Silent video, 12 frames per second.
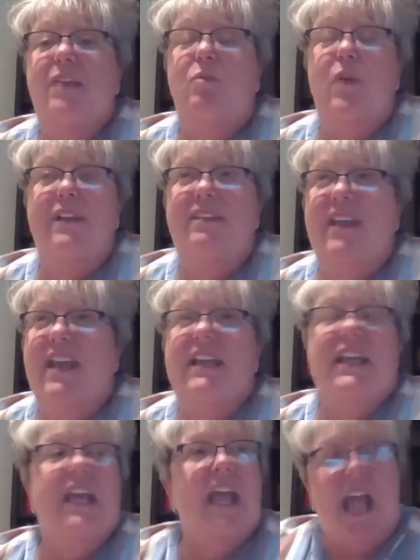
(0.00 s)
one thing.
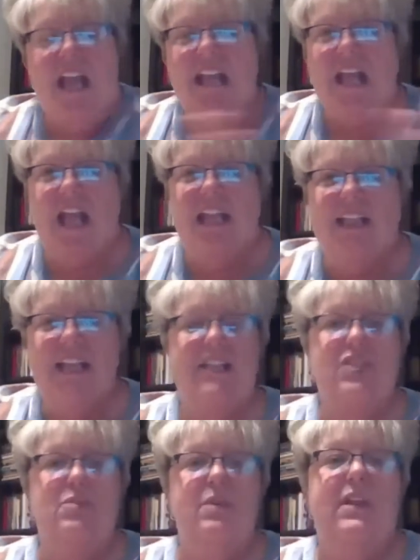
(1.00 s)
I think
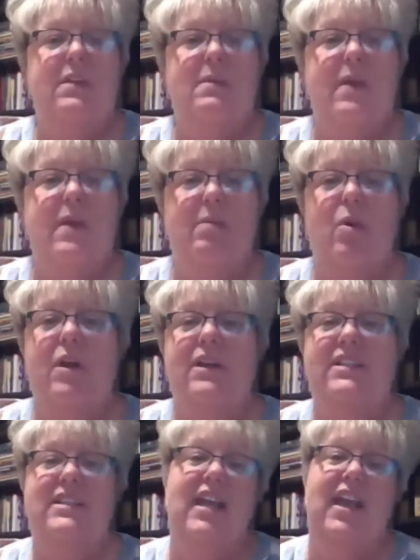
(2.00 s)
it's really important
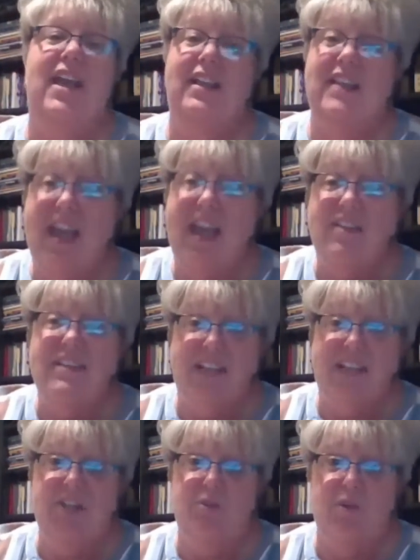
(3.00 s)
to have a
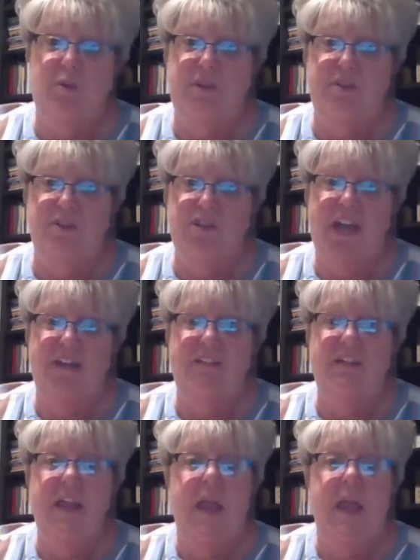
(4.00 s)
schedule with your child,